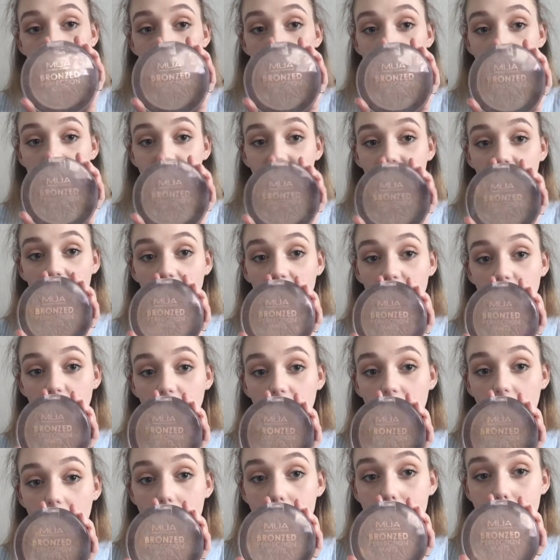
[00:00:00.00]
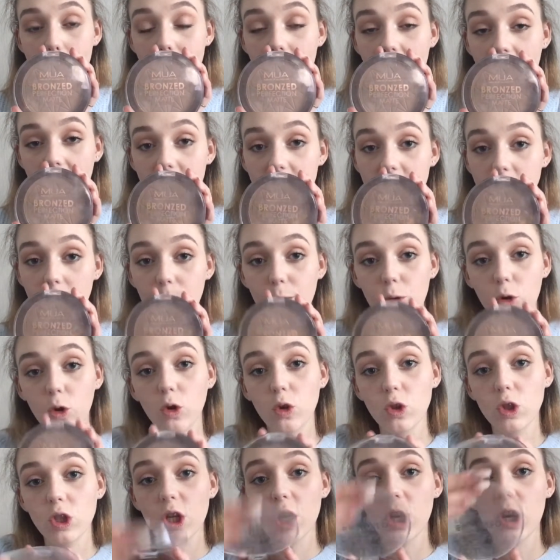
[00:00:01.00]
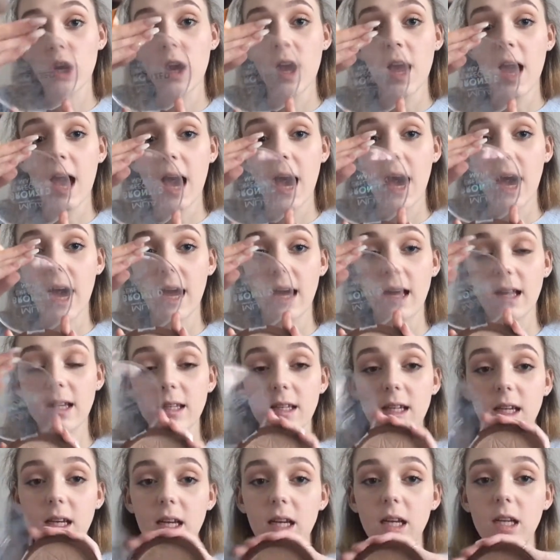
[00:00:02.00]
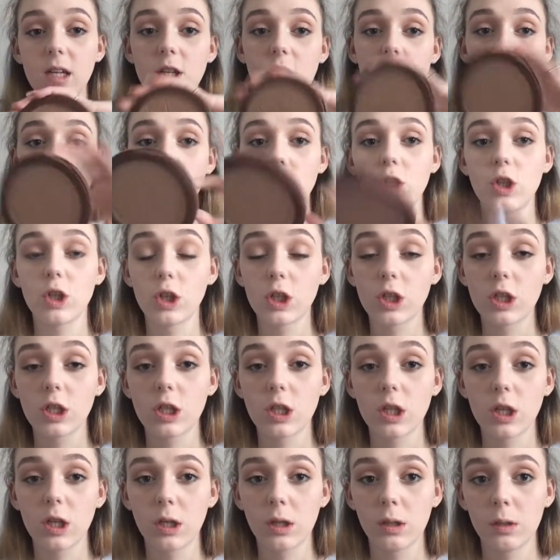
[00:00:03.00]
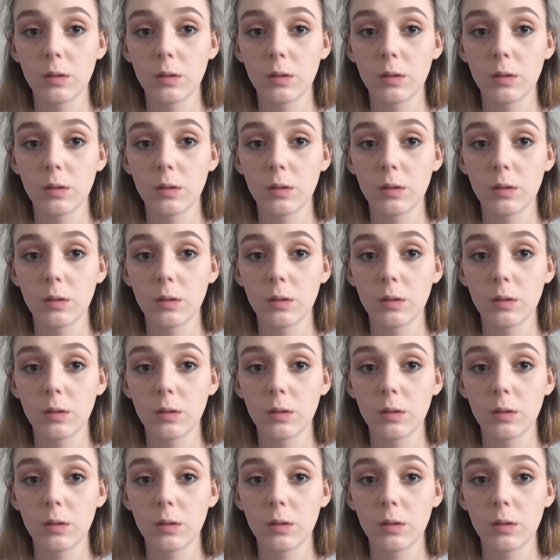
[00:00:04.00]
Perfection Matte Bronzer, and it just